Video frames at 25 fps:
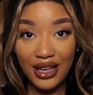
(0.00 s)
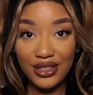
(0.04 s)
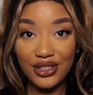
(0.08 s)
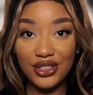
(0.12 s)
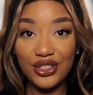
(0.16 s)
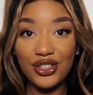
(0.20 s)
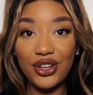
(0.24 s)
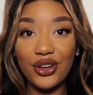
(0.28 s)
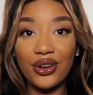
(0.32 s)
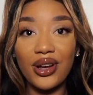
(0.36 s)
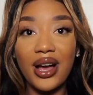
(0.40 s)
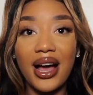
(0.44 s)

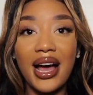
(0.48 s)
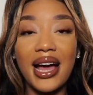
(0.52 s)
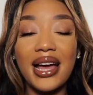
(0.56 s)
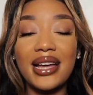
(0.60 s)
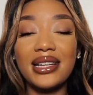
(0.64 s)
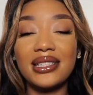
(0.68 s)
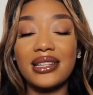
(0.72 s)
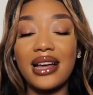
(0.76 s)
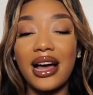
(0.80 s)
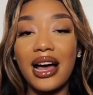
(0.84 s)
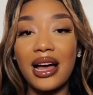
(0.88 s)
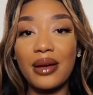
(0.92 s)
so
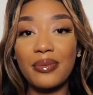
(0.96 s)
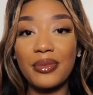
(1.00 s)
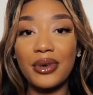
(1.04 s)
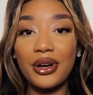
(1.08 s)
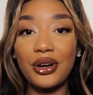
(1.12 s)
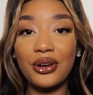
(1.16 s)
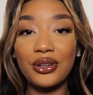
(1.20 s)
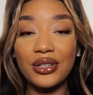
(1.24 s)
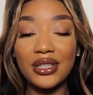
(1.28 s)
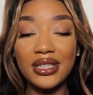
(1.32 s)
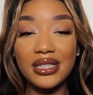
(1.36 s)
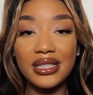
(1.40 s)
guys, I
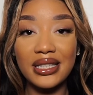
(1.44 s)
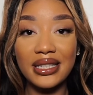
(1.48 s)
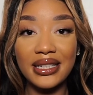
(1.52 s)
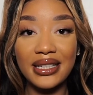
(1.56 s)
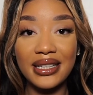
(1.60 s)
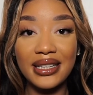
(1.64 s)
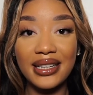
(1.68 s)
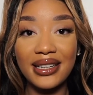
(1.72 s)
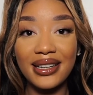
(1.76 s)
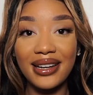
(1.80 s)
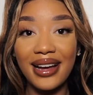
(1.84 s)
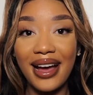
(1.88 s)

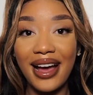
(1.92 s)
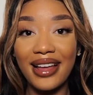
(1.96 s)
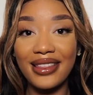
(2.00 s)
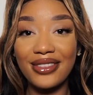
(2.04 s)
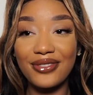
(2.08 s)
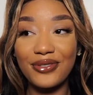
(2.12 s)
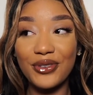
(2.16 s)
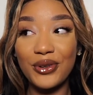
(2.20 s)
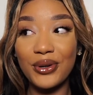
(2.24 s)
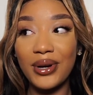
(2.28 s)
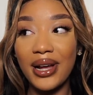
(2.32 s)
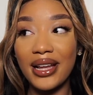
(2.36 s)

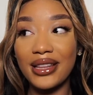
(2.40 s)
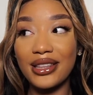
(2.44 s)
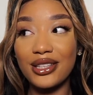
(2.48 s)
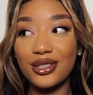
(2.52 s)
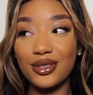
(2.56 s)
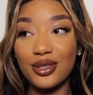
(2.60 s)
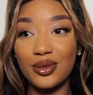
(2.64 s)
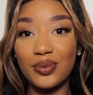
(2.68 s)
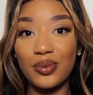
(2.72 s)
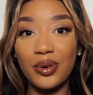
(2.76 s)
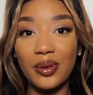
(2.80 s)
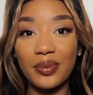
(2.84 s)
feel like
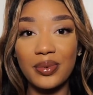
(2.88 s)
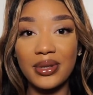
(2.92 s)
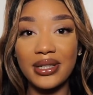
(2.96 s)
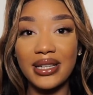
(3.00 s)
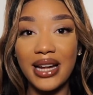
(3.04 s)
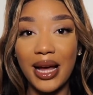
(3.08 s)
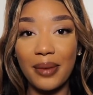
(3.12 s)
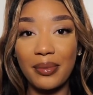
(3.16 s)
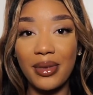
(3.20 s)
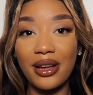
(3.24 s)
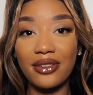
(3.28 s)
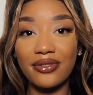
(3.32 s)
this is probably
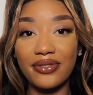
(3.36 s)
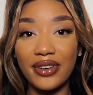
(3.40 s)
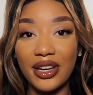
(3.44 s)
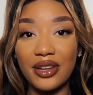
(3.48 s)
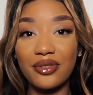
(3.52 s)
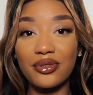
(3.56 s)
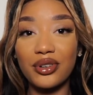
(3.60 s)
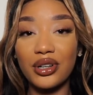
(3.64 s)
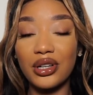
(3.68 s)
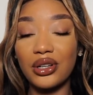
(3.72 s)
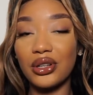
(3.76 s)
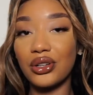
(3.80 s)
now my
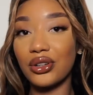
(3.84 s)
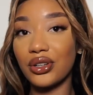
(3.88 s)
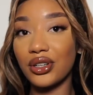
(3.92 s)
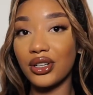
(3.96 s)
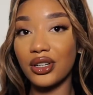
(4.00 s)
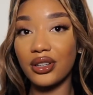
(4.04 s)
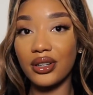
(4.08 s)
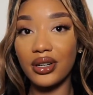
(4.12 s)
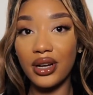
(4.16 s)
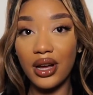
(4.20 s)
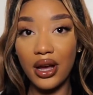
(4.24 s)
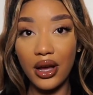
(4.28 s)
favorite
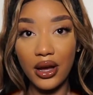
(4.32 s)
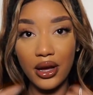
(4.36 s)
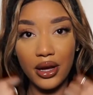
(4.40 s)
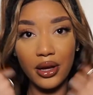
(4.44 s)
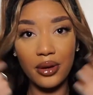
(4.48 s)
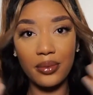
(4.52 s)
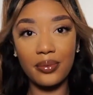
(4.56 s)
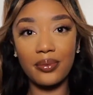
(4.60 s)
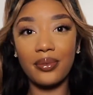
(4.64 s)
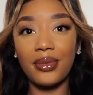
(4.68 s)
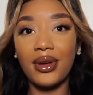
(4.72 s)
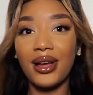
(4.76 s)
look.
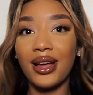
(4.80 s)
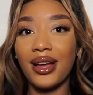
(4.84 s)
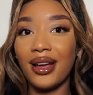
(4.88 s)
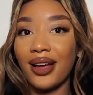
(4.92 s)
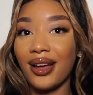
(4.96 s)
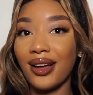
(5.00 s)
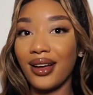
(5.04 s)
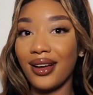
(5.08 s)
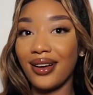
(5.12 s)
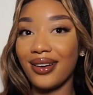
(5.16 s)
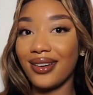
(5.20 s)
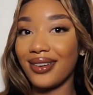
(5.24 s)

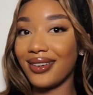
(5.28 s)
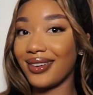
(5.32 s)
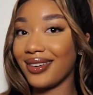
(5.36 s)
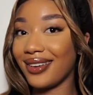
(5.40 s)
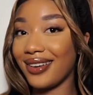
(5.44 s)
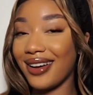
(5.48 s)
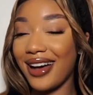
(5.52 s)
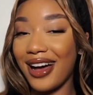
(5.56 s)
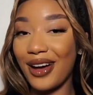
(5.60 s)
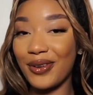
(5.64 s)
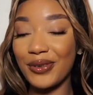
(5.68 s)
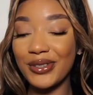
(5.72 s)

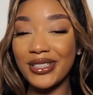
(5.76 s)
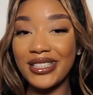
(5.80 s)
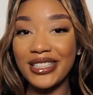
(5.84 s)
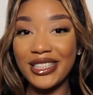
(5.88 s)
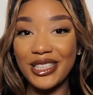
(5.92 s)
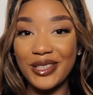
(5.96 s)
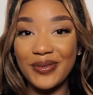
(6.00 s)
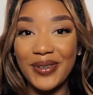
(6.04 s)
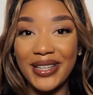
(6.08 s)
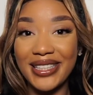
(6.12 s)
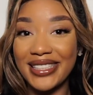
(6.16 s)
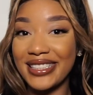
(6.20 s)
I wasn't
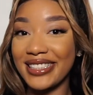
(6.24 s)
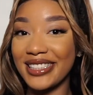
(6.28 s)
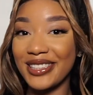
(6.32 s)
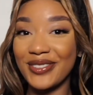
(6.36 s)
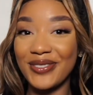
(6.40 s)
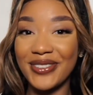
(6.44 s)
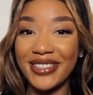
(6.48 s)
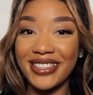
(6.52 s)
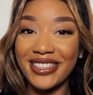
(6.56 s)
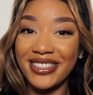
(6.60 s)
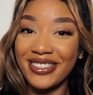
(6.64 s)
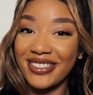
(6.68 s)
expecting it to
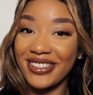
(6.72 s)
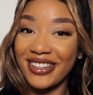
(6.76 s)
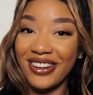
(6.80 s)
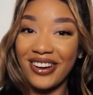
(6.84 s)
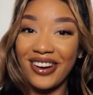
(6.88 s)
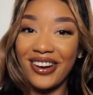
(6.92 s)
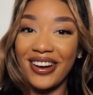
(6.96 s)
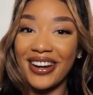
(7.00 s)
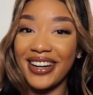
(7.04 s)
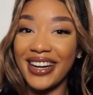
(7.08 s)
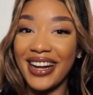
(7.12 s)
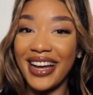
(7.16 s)
be this good, I
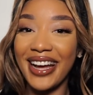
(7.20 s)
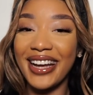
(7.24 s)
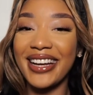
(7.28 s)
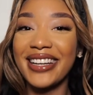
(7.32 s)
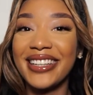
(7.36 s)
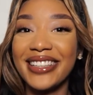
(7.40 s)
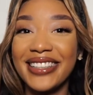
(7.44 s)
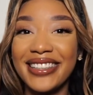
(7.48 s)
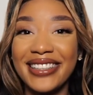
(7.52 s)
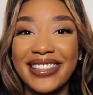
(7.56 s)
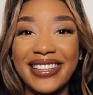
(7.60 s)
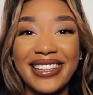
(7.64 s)
can't lie.
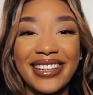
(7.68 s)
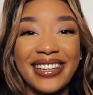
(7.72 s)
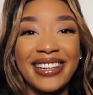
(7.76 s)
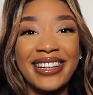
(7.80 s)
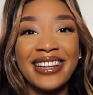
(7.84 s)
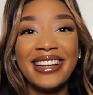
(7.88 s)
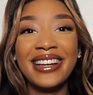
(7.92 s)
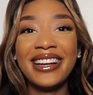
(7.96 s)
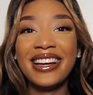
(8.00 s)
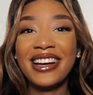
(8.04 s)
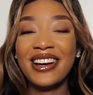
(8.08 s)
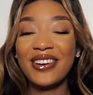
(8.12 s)

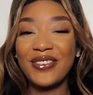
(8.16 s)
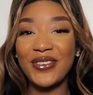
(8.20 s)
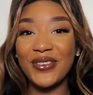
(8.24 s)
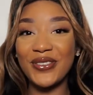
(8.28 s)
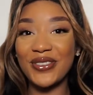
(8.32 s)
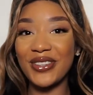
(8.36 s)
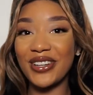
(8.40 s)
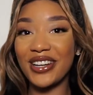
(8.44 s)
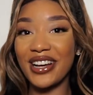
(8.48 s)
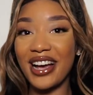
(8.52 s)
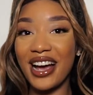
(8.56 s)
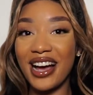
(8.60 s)
With
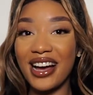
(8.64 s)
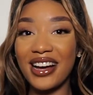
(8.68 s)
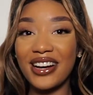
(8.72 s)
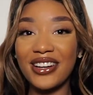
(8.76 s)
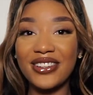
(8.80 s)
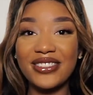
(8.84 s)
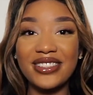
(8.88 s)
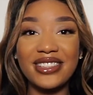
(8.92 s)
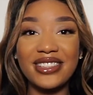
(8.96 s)
the curls,